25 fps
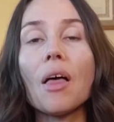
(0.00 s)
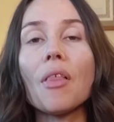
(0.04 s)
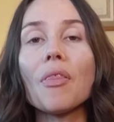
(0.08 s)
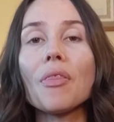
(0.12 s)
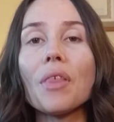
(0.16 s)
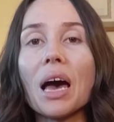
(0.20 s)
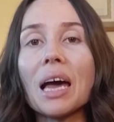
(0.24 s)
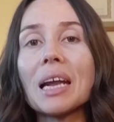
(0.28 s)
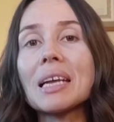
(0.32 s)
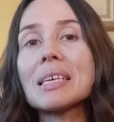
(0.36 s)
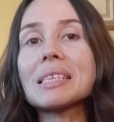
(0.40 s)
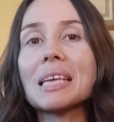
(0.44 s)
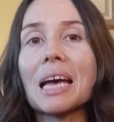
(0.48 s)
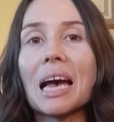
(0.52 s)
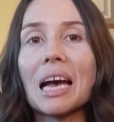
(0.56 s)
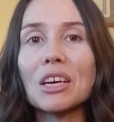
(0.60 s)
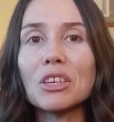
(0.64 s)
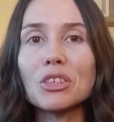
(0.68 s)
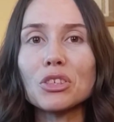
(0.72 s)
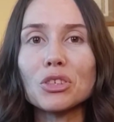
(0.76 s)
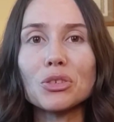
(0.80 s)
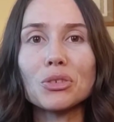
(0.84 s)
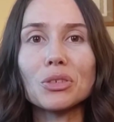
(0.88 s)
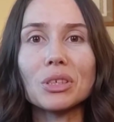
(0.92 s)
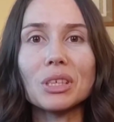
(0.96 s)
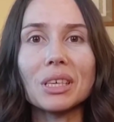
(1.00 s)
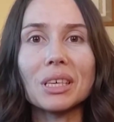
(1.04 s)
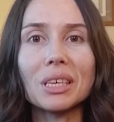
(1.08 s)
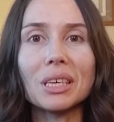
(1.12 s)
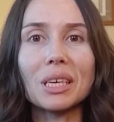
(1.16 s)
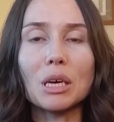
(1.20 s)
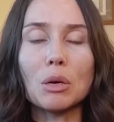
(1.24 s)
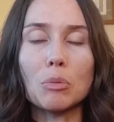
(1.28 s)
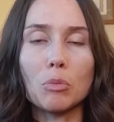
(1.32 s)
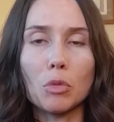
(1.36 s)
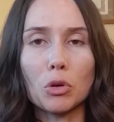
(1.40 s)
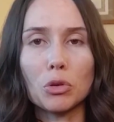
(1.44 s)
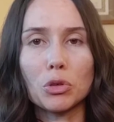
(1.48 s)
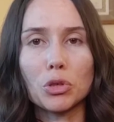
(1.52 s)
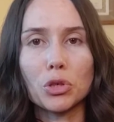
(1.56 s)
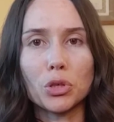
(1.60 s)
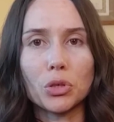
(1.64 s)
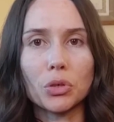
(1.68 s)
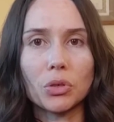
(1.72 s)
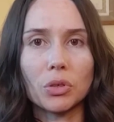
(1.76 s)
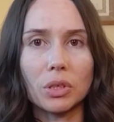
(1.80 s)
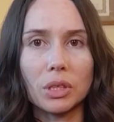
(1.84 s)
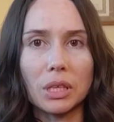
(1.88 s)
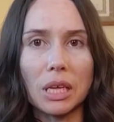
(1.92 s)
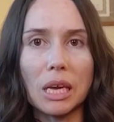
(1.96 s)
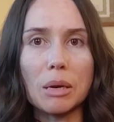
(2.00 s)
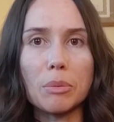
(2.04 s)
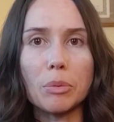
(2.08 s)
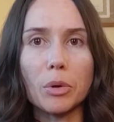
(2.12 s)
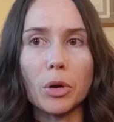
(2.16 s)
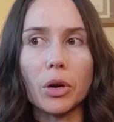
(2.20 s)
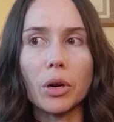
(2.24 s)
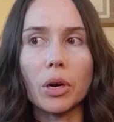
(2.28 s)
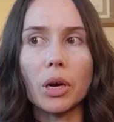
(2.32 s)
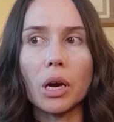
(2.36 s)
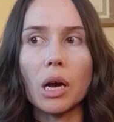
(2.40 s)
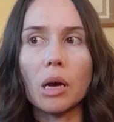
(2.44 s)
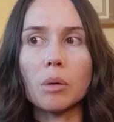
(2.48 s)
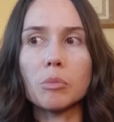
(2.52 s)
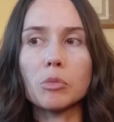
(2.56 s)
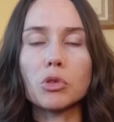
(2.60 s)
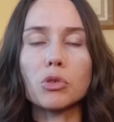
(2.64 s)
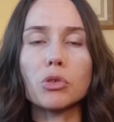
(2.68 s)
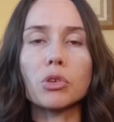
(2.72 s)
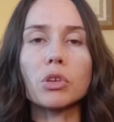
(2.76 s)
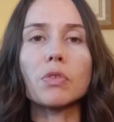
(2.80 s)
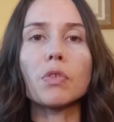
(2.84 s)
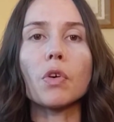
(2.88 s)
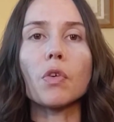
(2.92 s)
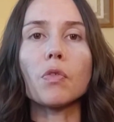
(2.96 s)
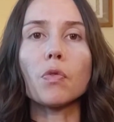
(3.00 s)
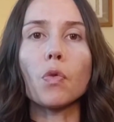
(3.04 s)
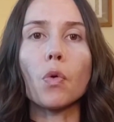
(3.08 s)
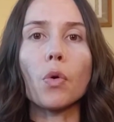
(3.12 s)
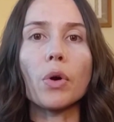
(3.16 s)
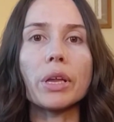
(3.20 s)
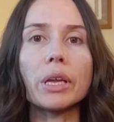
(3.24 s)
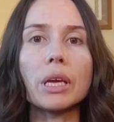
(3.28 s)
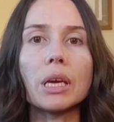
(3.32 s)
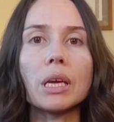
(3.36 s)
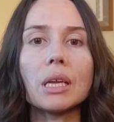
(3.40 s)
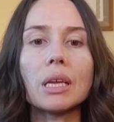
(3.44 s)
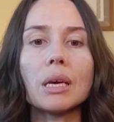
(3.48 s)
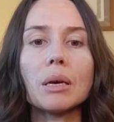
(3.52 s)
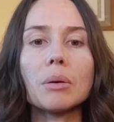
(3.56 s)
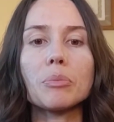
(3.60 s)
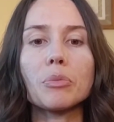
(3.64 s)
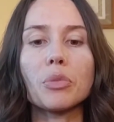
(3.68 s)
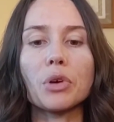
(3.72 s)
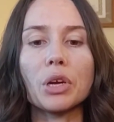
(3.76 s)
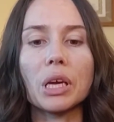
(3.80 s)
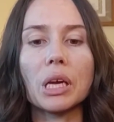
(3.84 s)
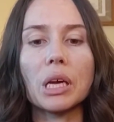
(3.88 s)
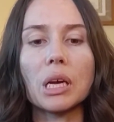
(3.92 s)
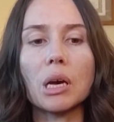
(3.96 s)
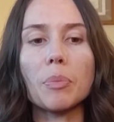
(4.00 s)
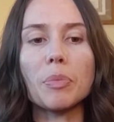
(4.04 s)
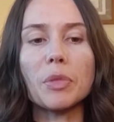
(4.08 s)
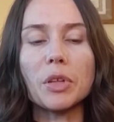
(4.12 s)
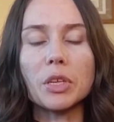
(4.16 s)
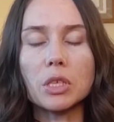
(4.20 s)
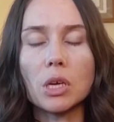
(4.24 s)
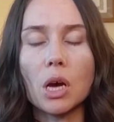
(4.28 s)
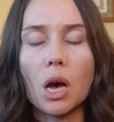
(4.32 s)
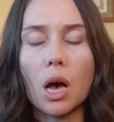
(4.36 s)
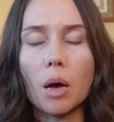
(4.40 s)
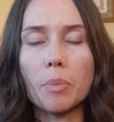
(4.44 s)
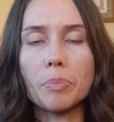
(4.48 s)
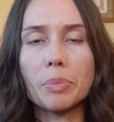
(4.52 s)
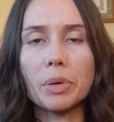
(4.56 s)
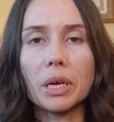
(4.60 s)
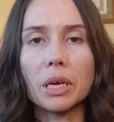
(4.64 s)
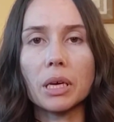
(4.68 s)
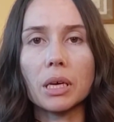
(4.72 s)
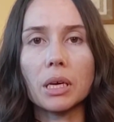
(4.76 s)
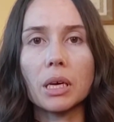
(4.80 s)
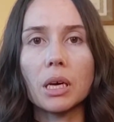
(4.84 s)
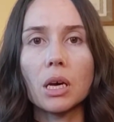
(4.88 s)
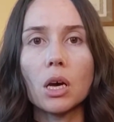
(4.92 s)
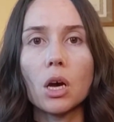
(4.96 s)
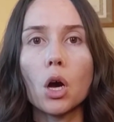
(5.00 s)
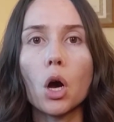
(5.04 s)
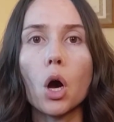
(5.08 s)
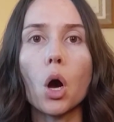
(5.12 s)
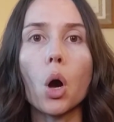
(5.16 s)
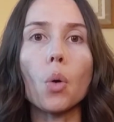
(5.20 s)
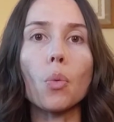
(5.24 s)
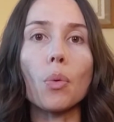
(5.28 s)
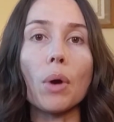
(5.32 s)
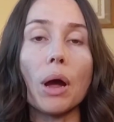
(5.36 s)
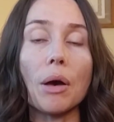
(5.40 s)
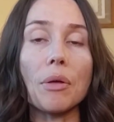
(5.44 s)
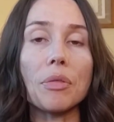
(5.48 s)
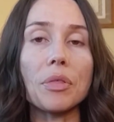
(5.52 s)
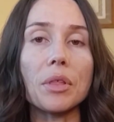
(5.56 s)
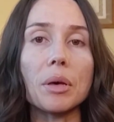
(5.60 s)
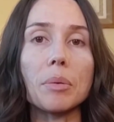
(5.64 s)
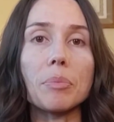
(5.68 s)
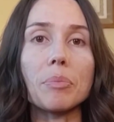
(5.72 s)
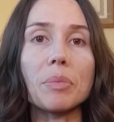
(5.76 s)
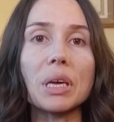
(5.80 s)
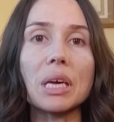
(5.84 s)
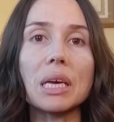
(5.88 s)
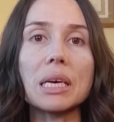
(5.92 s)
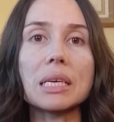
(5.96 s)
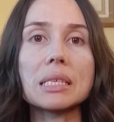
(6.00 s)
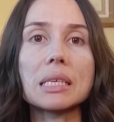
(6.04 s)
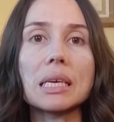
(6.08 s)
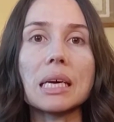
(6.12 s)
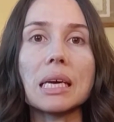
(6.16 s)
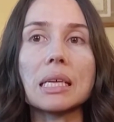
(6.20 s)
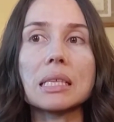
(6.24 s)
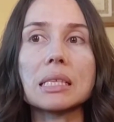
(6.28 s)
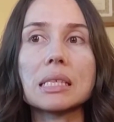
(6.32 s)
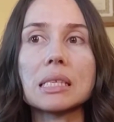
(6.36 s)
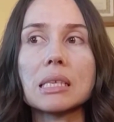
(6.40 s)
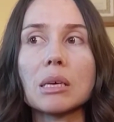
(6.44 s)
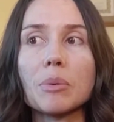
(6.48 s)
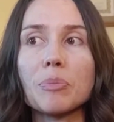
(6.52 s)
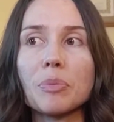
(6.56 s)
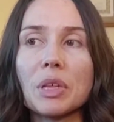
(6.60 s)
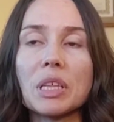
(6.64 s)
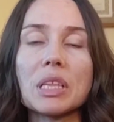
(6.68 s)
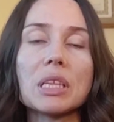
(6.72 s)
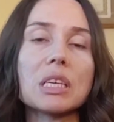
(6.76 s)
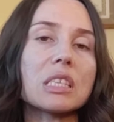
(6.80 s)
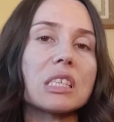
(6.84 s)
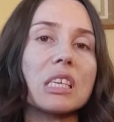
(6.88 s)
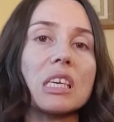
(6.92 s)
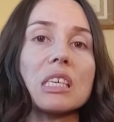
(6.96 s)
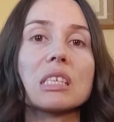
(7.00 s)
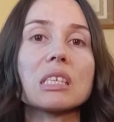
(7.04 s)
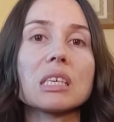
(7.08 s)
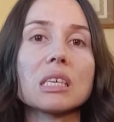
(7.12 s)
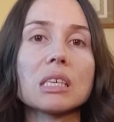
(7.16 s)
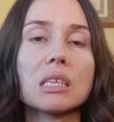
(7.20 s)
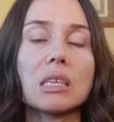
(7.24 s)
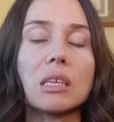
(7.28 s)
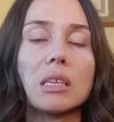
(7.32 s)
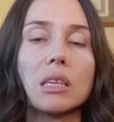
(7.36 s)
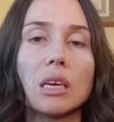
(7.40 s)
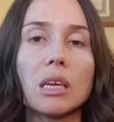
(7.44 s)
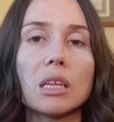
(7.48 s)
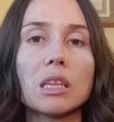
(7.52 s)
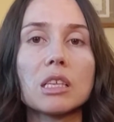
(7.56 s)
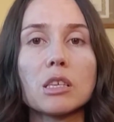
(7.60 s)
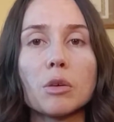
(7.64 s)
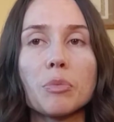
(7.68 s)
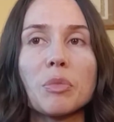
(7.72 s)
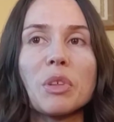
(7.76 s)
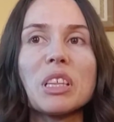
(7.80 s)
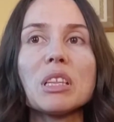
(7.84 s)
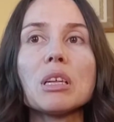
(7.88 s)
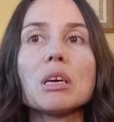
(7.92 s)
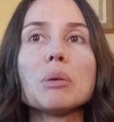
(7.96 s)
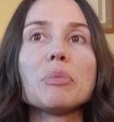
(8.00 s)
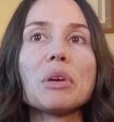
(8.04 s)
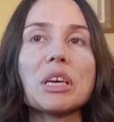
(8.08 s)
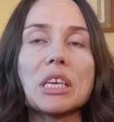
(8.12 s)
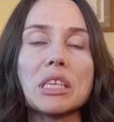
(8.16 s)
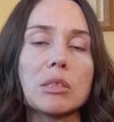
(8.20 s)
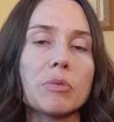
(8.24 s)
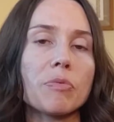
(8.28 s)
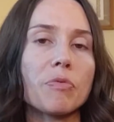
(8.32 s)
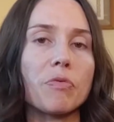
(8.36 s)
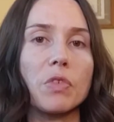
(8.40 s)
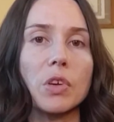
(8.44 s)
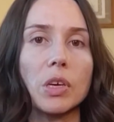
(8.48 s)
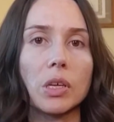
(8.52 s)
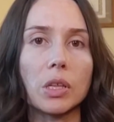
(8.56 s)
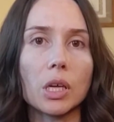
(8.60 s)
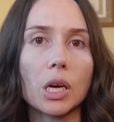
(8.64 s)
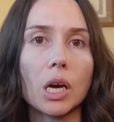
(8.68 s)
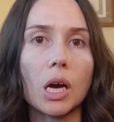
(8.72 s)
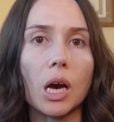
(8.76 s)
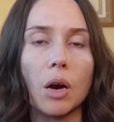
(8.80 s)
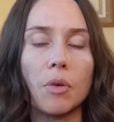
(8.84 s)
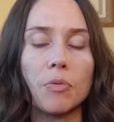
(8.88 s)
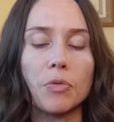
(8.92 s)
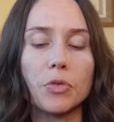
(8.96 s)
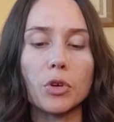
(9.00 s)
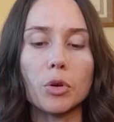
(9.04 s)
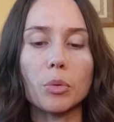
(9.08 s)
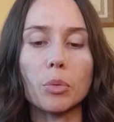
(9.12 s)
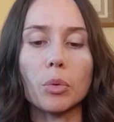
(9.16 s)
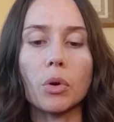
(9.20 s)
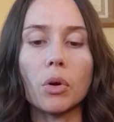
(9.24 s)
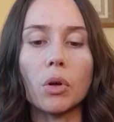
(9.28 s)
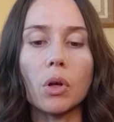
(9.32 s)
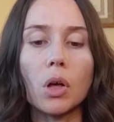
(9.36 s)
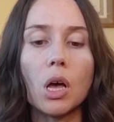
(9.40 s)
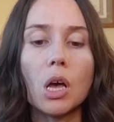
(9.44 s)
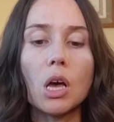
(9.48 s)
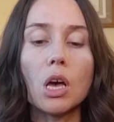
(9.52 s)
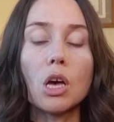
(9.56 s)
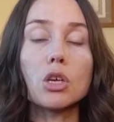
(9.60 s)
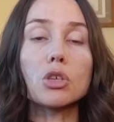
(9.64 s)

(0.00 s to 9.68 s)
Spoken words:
That is actually emotional labor, sort of avoiding bringing up the topic around them because it's something that makes them feel uncomfortable.